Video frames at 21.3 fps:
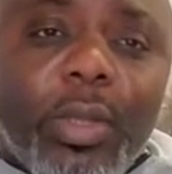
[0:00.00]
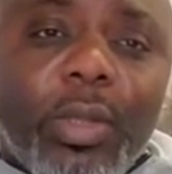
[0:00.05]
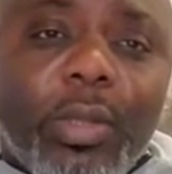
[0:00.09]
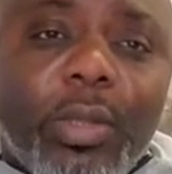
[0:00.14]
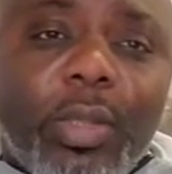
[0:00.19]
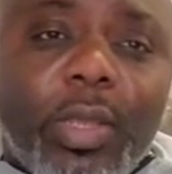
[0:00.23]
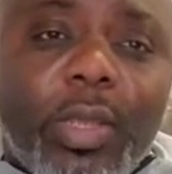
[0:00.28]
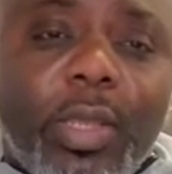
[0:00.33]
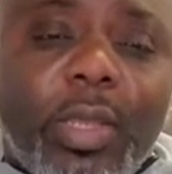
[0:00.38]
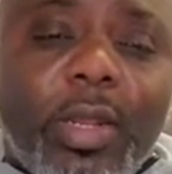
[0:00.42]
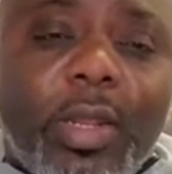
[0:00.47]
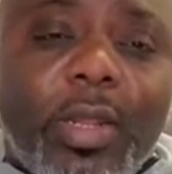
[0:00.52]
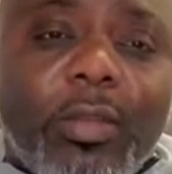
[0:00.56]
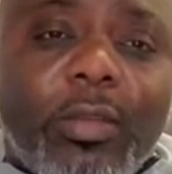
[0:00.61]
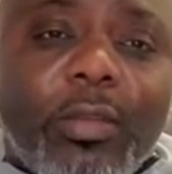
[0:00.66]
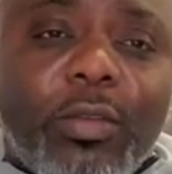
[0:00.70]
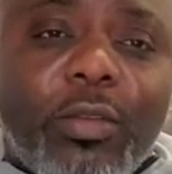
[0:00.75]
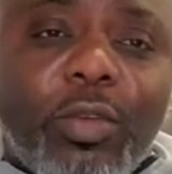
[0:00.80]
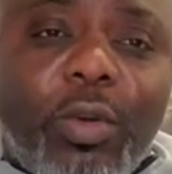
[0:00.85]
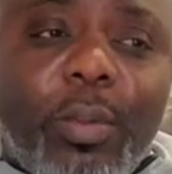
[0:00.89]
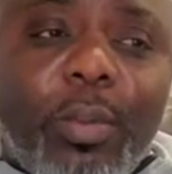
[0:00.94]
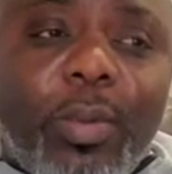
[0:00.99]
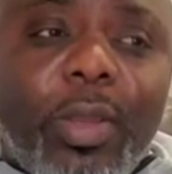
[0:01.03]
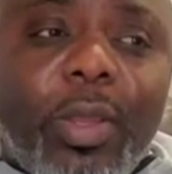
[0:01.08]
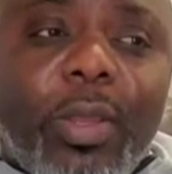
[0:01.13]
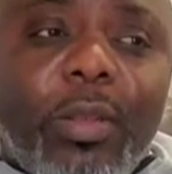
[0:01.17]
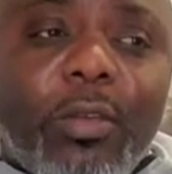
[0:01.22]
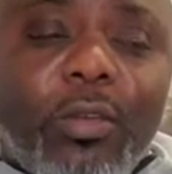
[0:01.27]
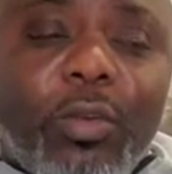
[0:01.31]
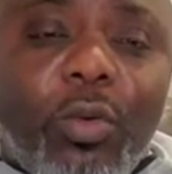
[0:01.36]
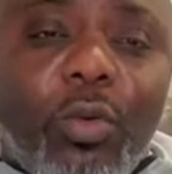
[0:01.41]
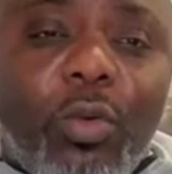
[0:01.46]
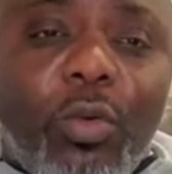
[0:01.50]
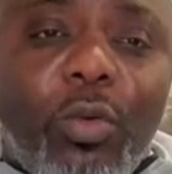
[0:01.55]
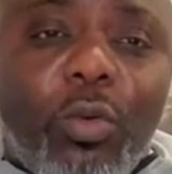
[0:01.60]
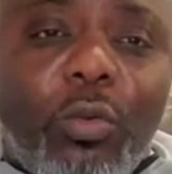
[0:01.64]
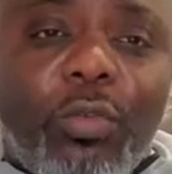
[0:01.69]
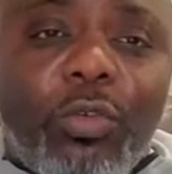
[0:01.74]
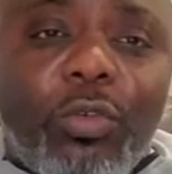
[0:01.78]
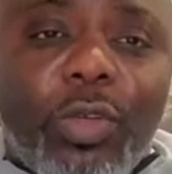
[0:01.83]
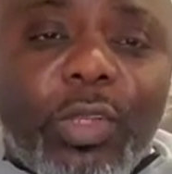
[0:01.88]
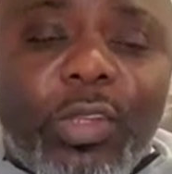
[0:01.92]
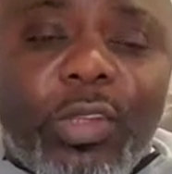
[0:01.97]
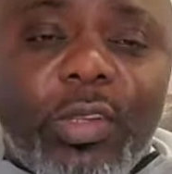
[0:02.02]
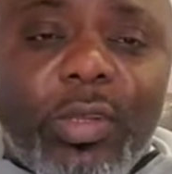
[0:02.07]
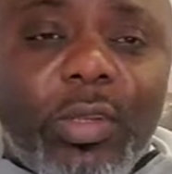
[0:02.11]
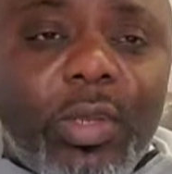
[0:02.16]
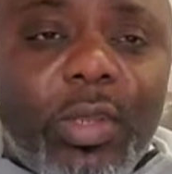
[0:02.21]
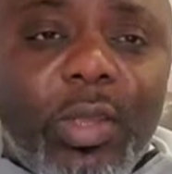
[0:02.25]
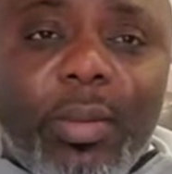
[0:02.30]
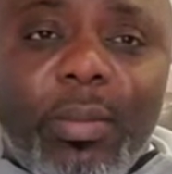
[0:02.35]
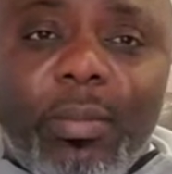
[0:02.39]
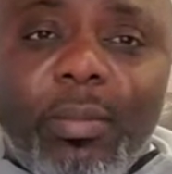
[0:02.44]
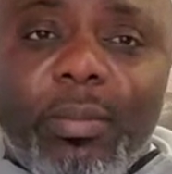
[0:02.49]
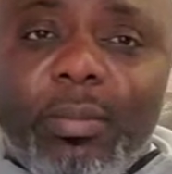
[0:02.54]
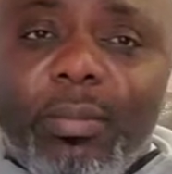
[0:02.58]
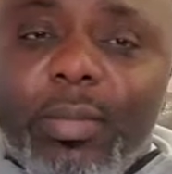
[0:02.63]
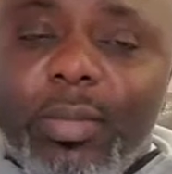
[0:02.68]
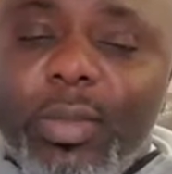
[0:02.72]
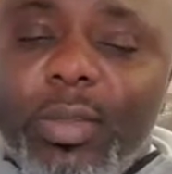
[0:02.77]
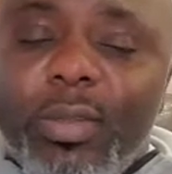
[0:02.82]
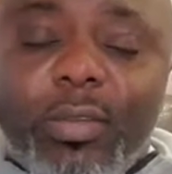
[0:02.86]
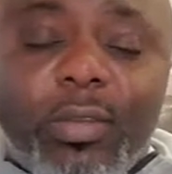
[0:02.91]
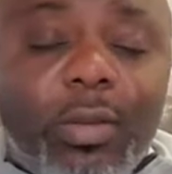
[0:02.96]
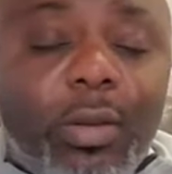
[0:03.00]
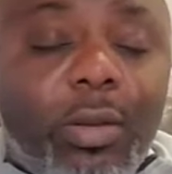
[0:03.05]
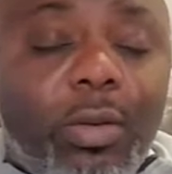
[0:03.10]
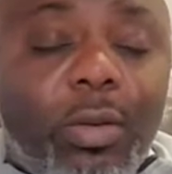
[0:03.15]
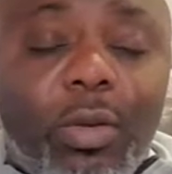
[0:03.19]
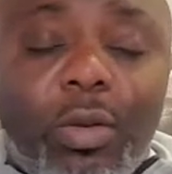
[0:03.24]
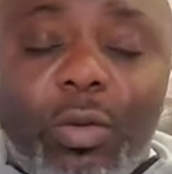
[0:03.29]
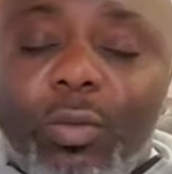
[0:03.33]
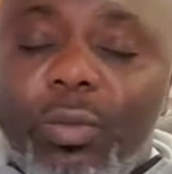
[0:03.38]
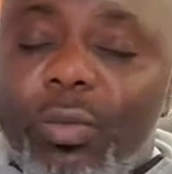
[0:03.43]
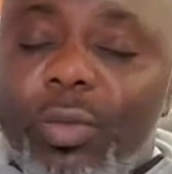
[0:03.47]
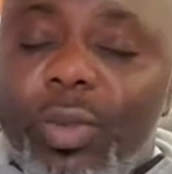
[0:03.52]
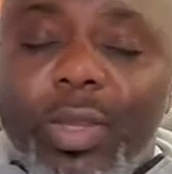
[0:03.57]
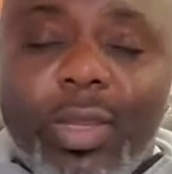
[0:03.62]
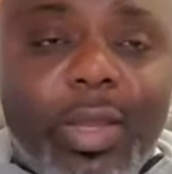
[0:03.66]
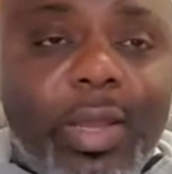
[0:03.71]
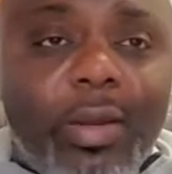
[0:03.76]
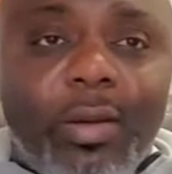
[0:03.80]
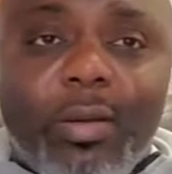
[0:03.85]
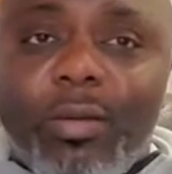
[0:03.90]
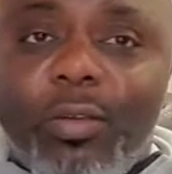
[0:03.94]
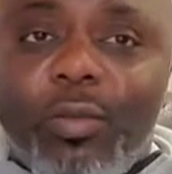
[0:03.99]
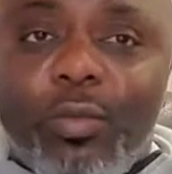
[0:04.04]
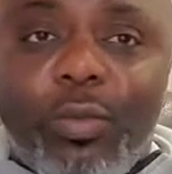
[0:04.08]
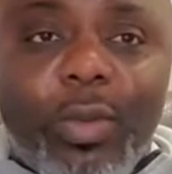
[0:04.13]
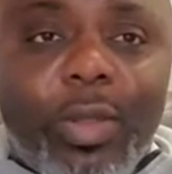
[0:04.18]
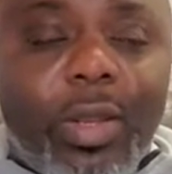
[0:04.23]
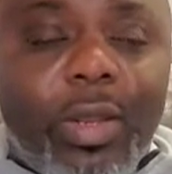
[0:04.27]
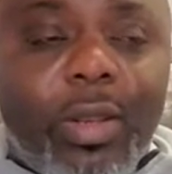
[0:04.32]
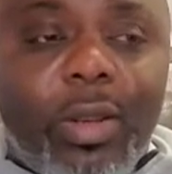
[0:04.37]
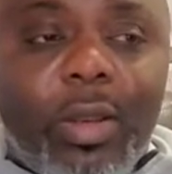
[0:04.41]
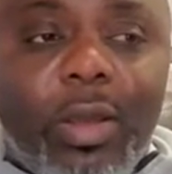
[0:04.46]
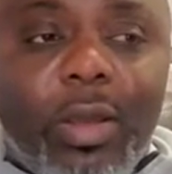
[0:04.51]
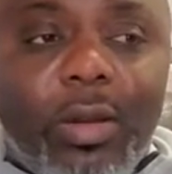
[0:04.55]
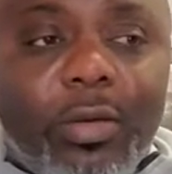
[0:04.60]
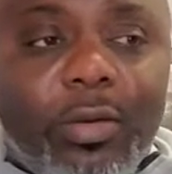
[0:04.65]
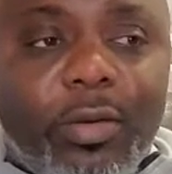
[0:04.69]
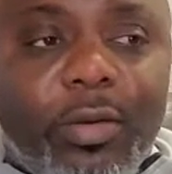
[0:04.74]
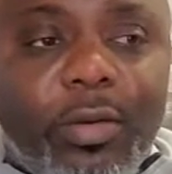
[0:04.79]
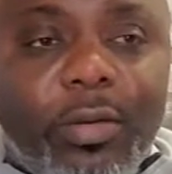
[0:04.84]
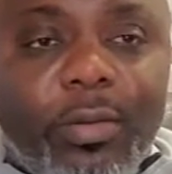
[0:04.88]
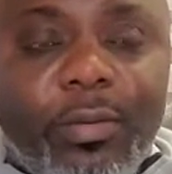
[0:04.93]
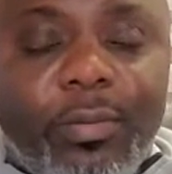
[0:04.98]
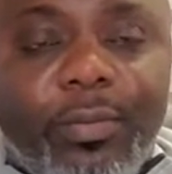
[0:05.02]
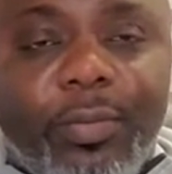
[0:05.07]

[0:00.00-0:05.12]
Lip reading: taking as a topic as a whole, treating them. There's a lot we got to do, a lot.